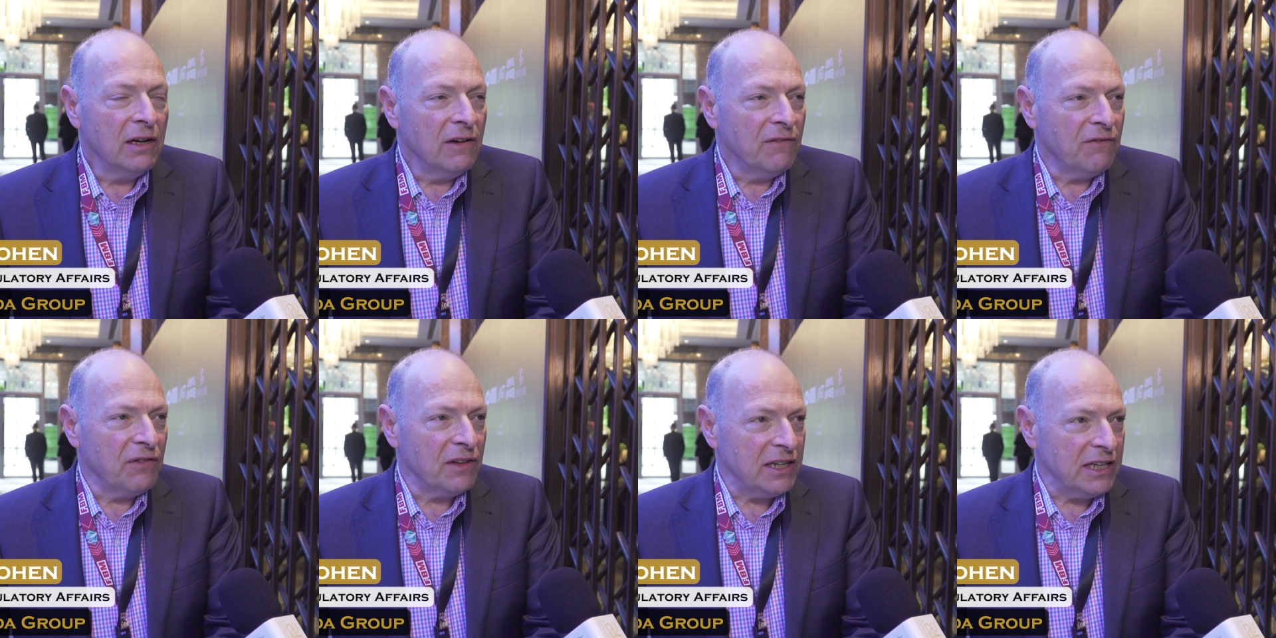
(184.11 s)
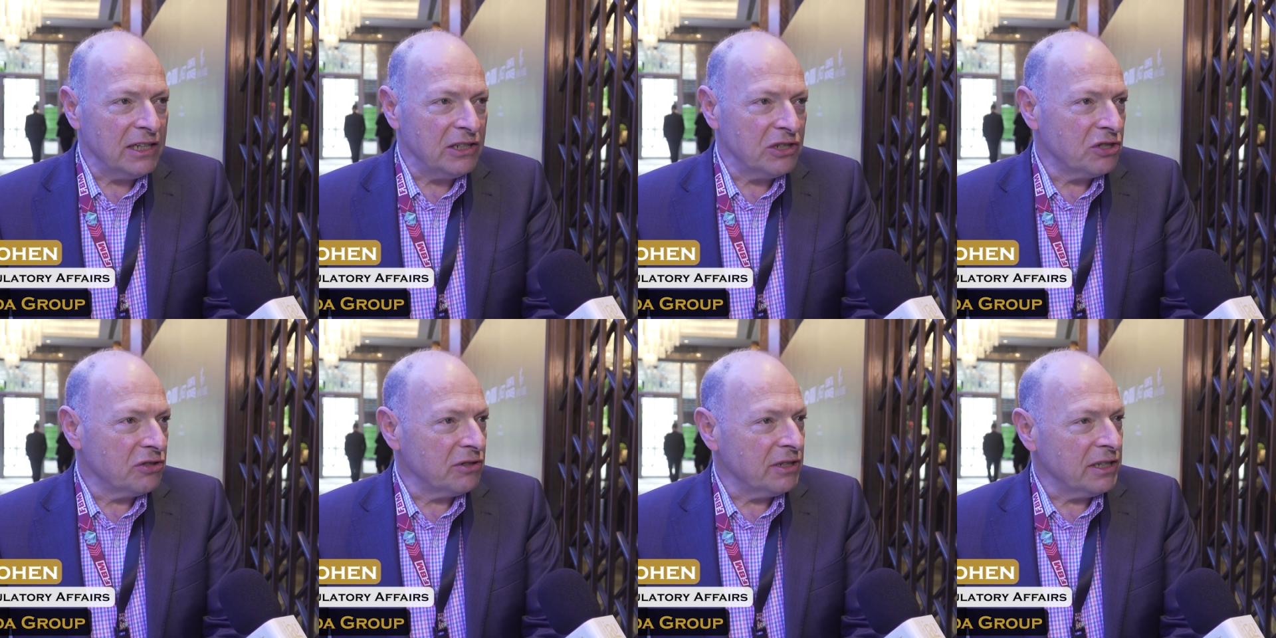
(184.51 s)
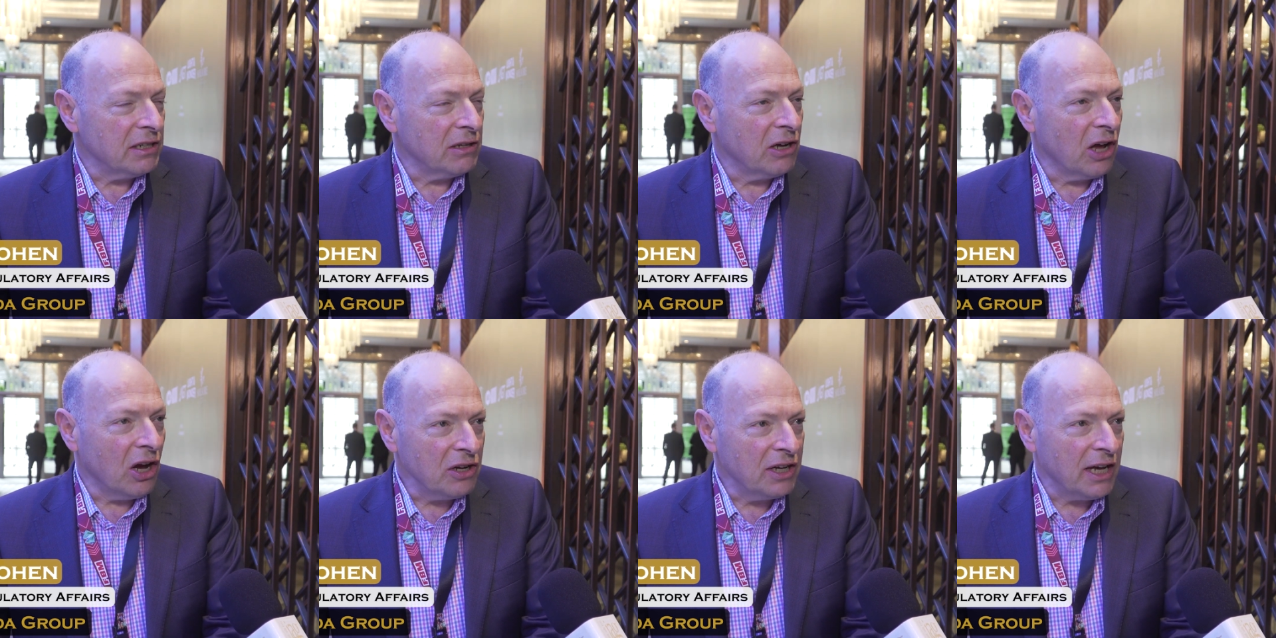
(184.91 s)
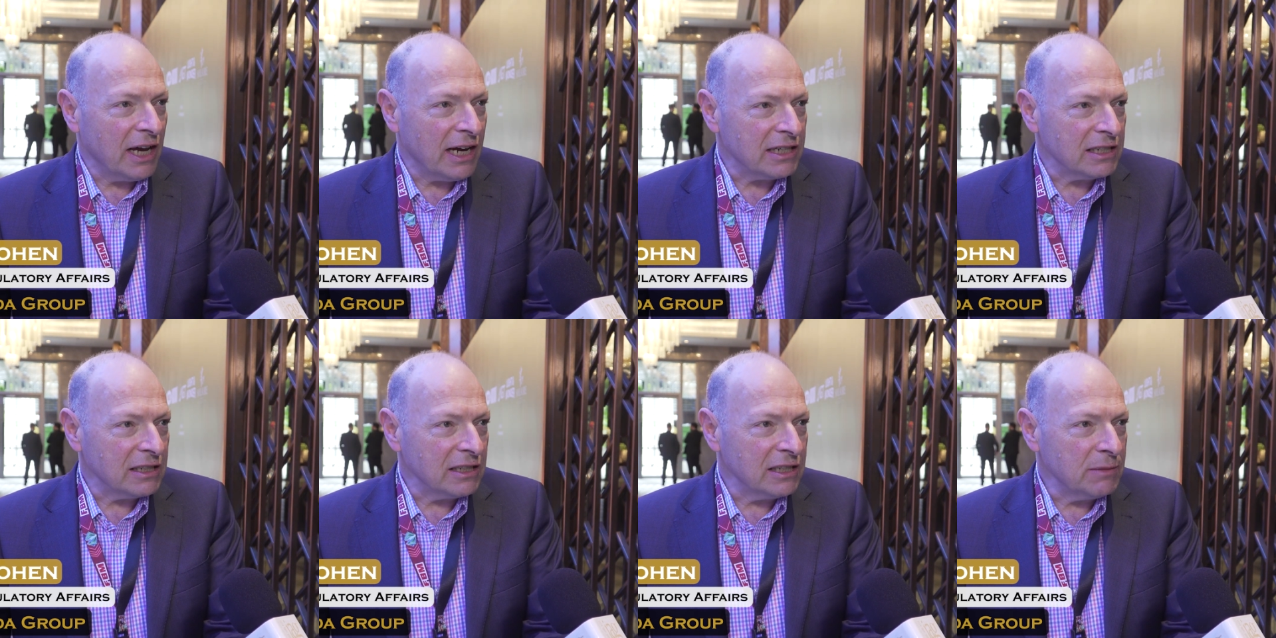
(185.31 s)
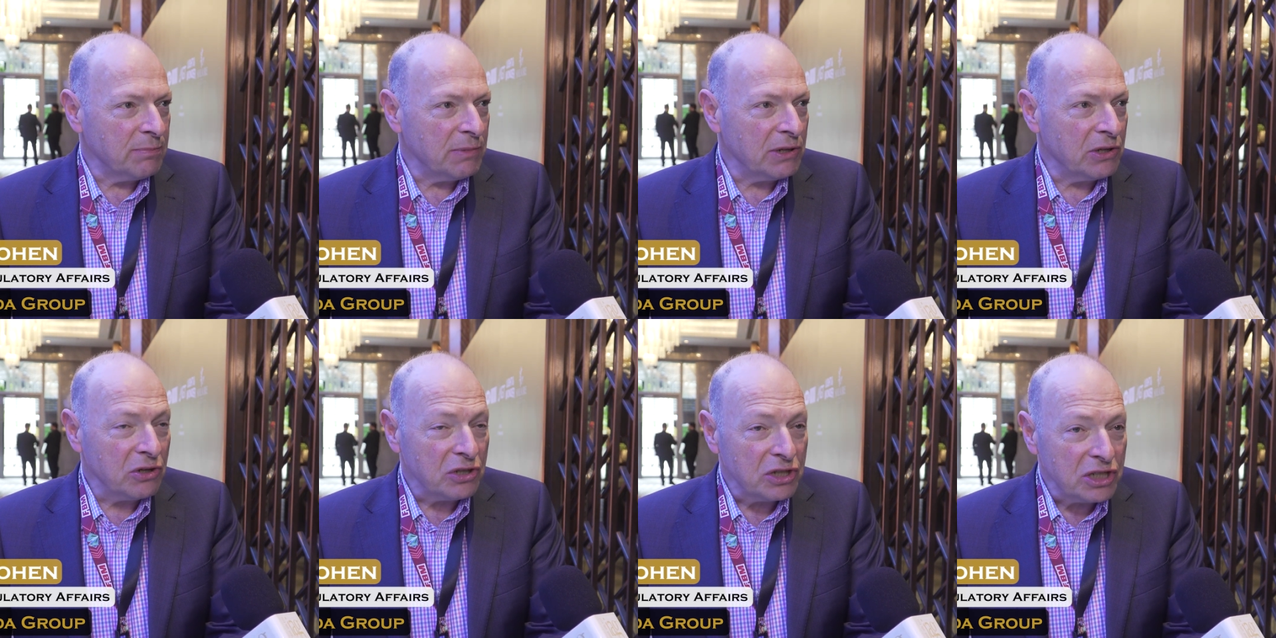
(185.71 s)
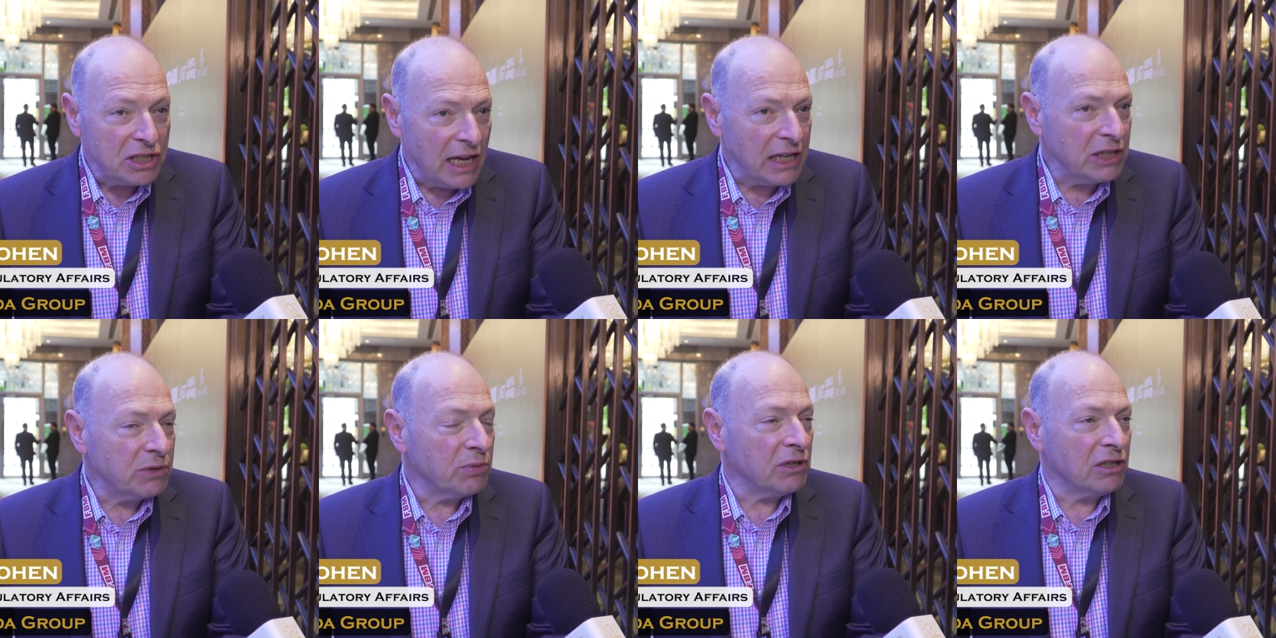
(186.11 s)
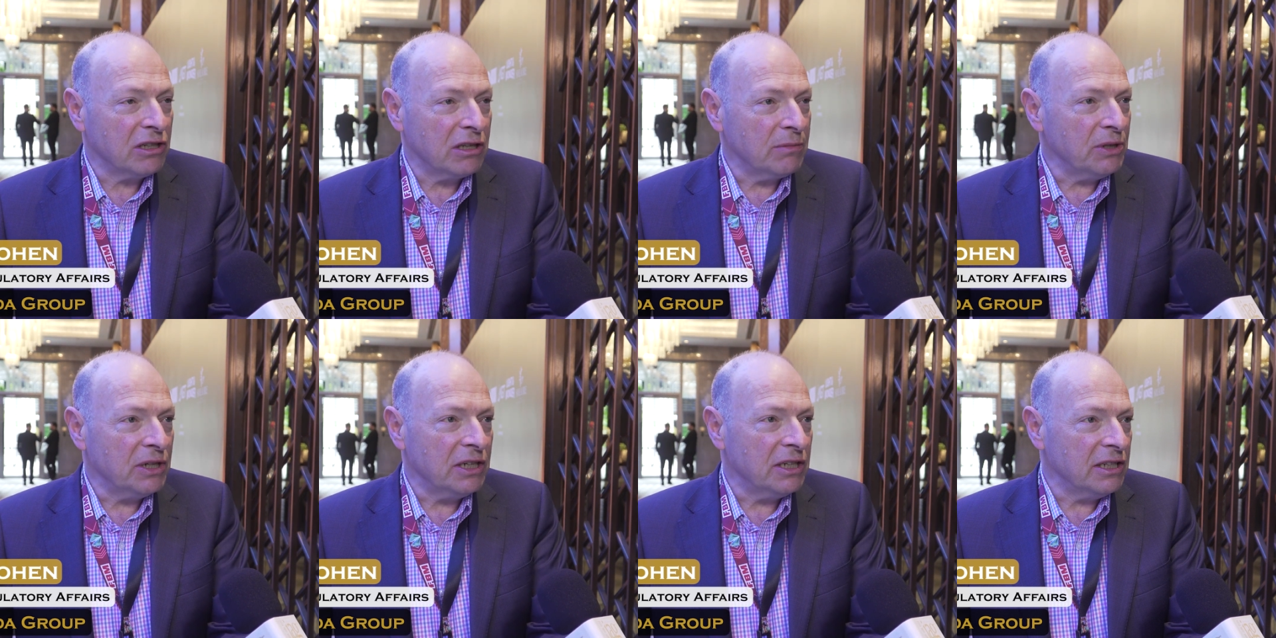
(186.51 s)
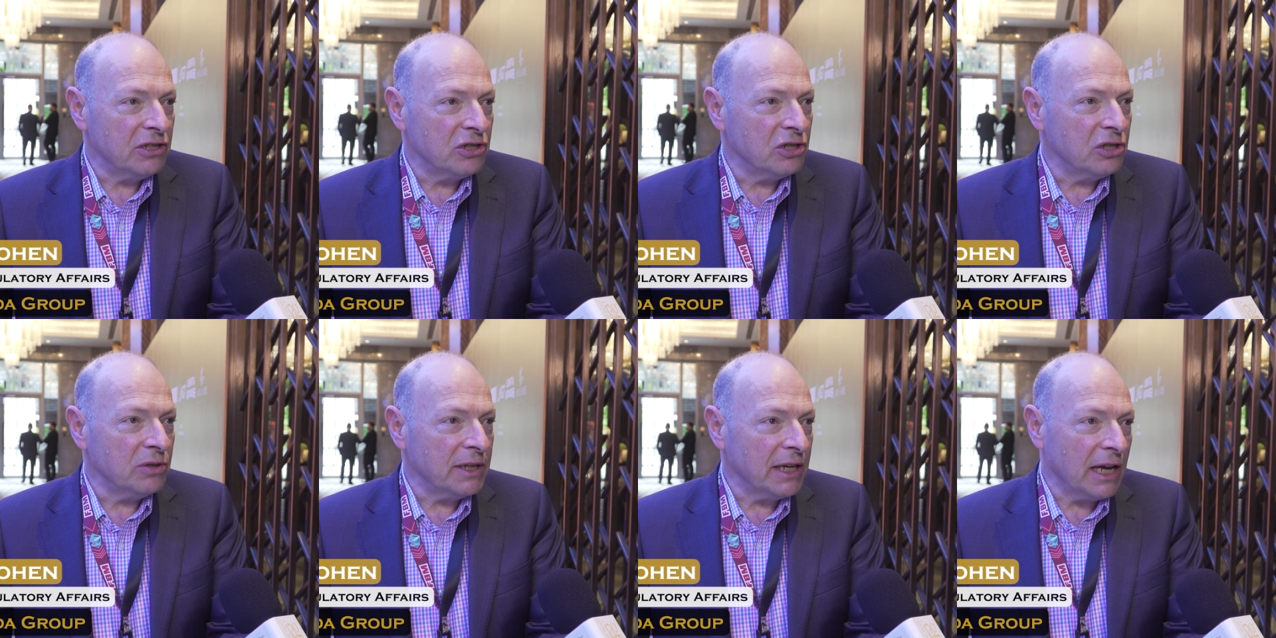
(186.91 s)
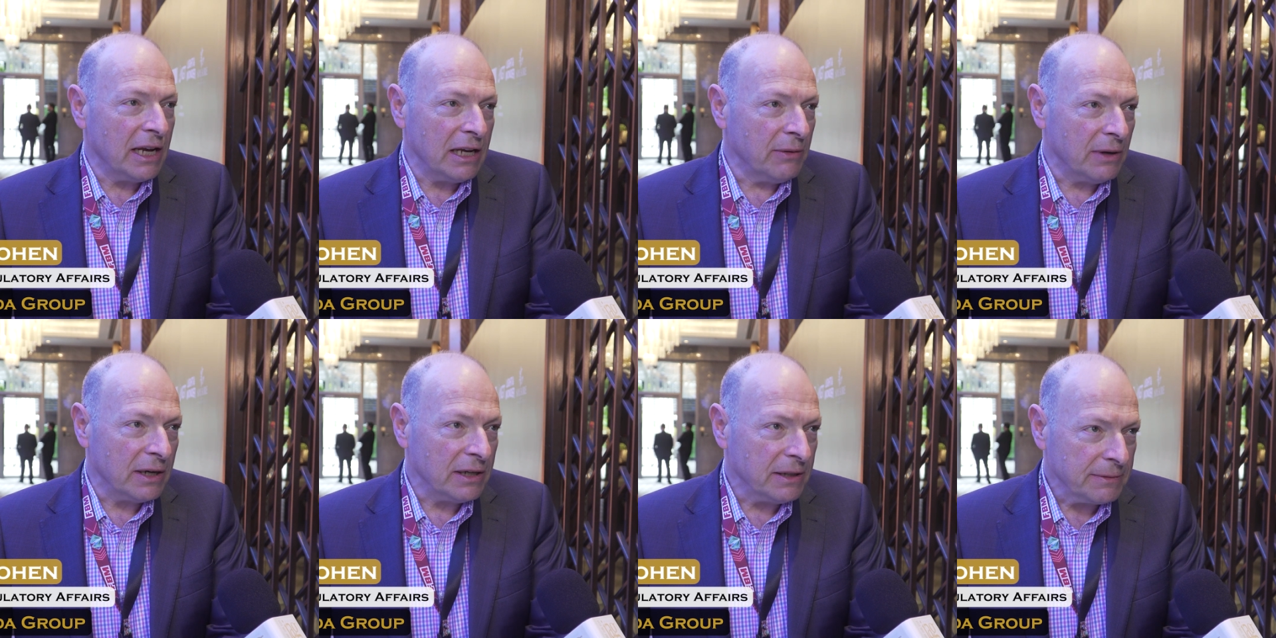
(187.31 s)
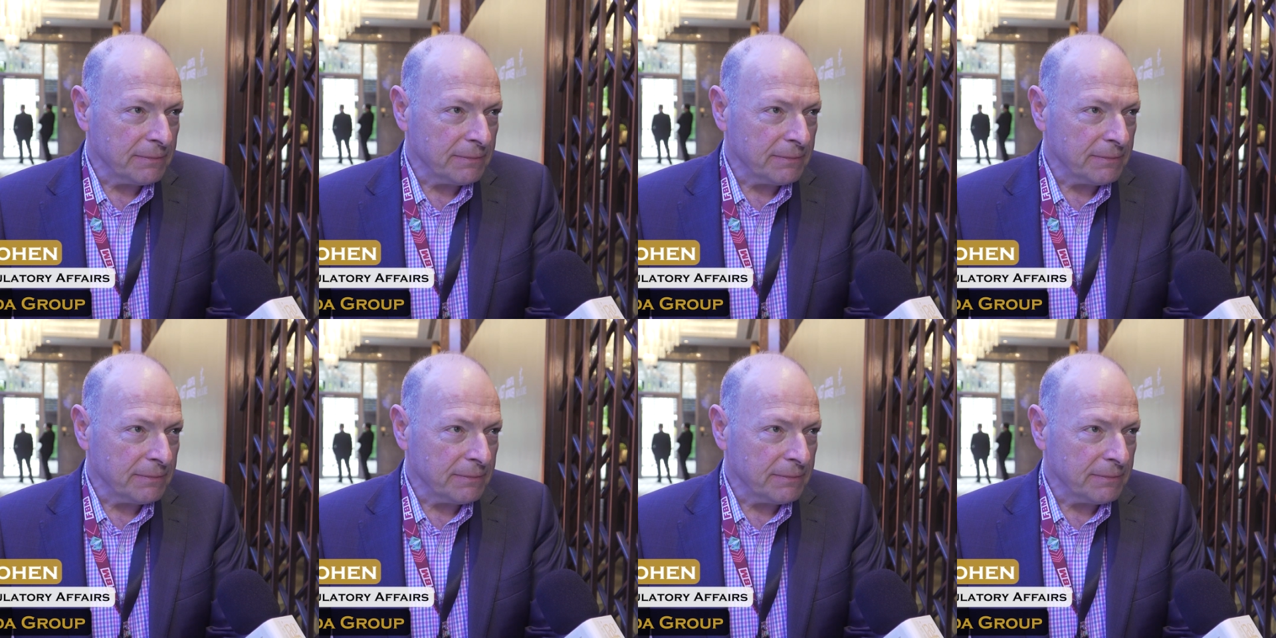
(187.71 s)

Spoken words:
for the industry to go cashless because that's what the community is doing anyway.